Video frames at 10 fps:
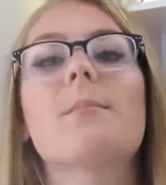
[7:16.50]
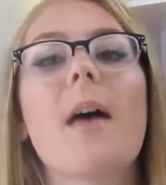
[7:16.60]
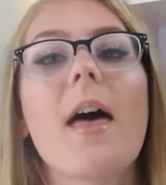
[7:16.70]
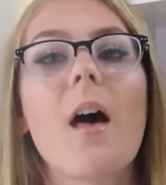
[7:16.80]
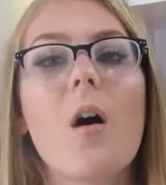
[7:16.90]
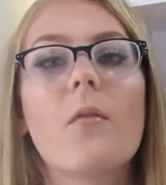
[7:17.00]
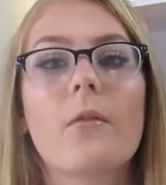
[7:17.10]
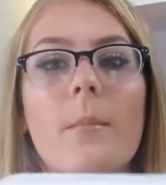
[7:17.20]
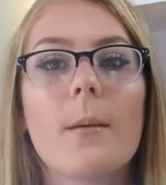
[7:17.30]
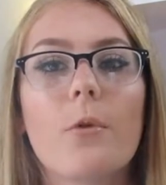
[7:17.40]
pill
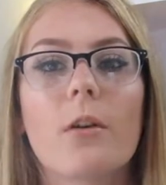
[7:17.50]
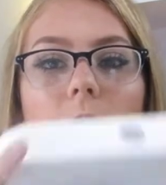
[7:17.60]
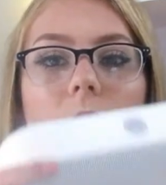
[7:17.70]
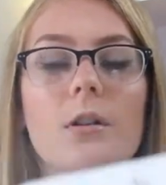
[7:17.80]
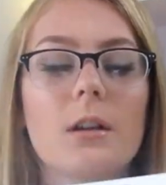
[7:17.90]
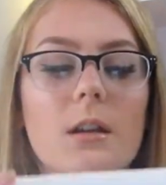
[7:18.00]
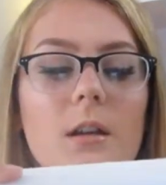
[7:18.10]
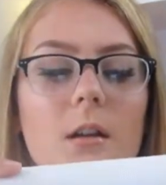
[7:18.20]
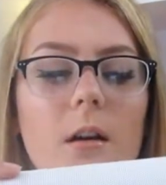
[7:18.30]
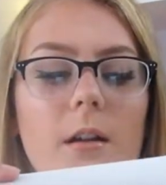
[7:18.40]
from my brother. He
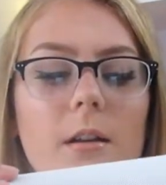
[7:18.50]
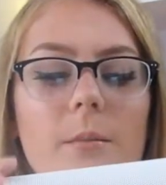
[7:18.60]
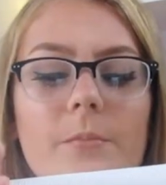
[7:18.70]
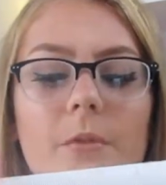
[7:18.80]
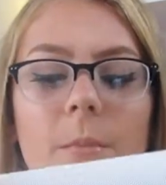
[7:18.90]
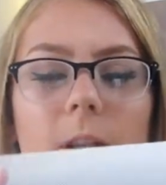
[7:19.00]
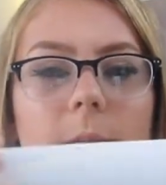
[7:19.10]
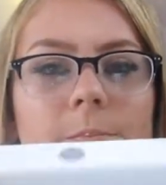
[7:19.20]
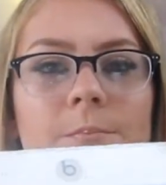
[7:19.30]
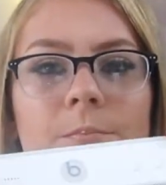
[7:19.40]
got it for me.
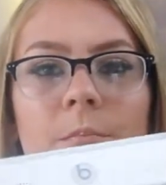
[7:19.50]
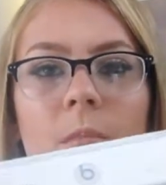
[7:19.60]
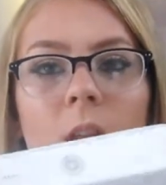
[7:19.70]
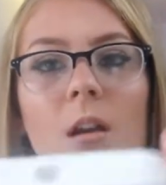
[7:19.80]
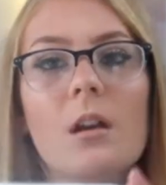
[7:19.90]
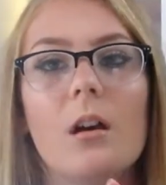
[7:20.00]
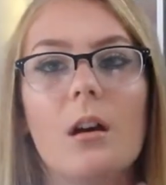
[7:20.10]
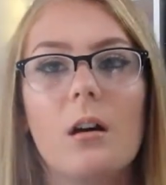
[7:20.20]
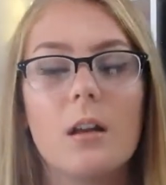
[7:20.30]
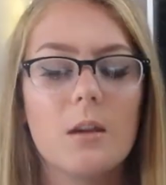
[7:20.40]

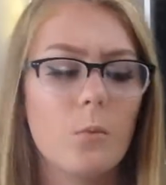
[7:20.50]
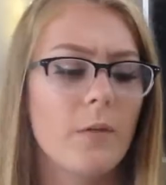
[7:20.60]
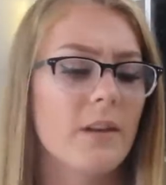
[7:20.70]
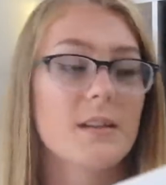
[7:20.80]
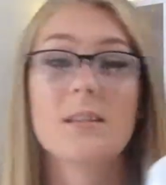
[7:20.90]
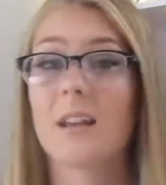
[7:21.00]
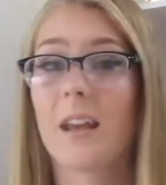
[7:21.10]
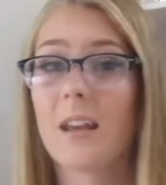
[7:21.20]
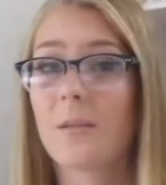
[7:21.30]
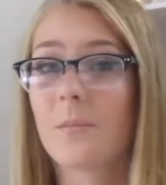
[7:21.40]
He won this
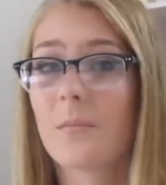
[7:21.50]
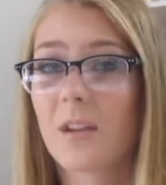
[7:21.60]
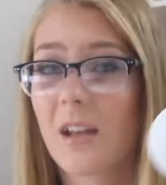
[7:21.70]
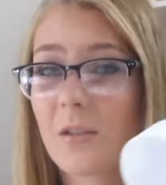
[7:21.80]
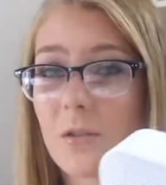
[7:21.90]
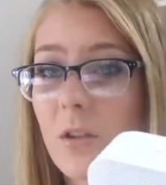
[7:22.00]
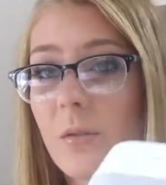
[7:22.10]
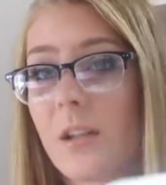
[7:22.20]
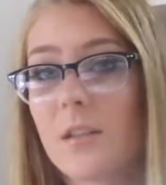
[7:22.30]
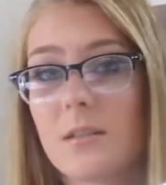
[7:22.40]
thing. I don't know.
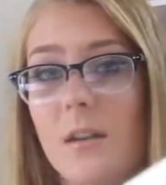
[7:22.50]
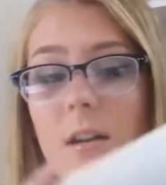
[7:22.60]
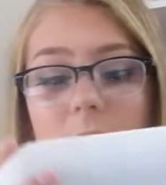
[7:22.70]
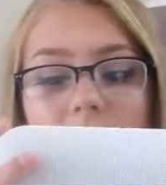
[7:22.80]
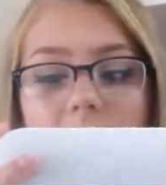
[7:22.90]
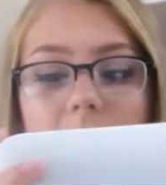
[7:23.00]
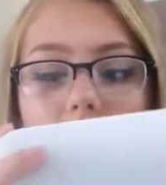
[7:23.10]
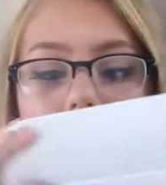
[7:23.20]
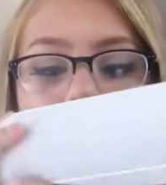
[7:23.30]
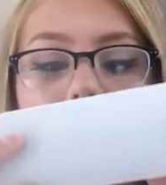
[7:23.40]
He just got it and now
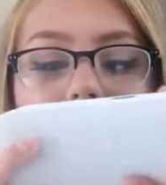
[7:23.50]
I have a Beats